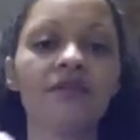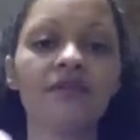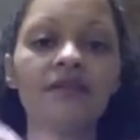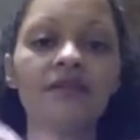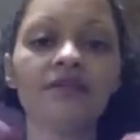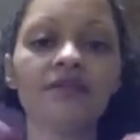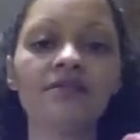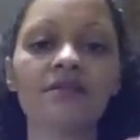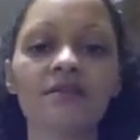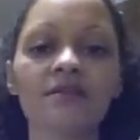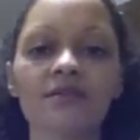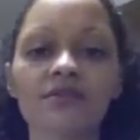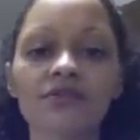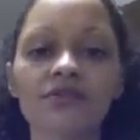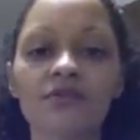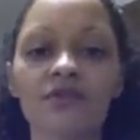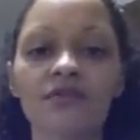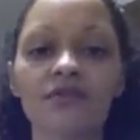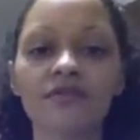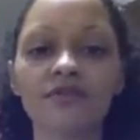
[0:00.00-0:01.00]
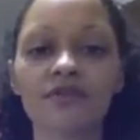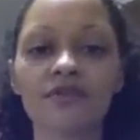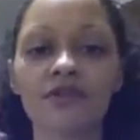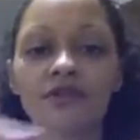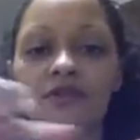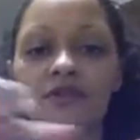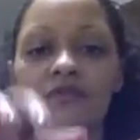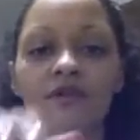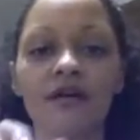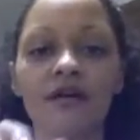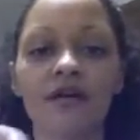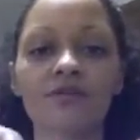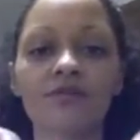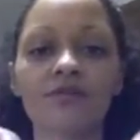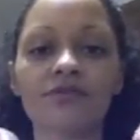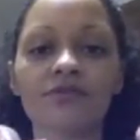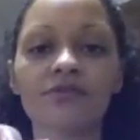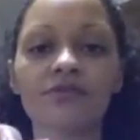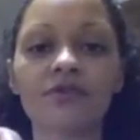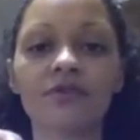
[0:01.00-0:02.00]
these numbers off to you. I will
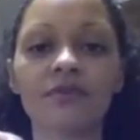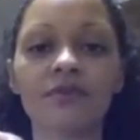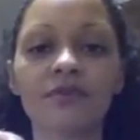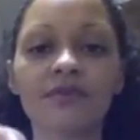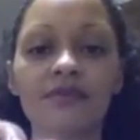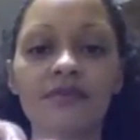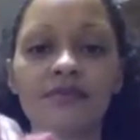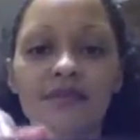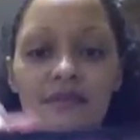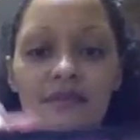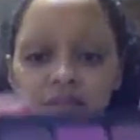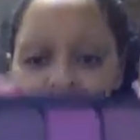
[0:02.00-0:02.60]
start with this end.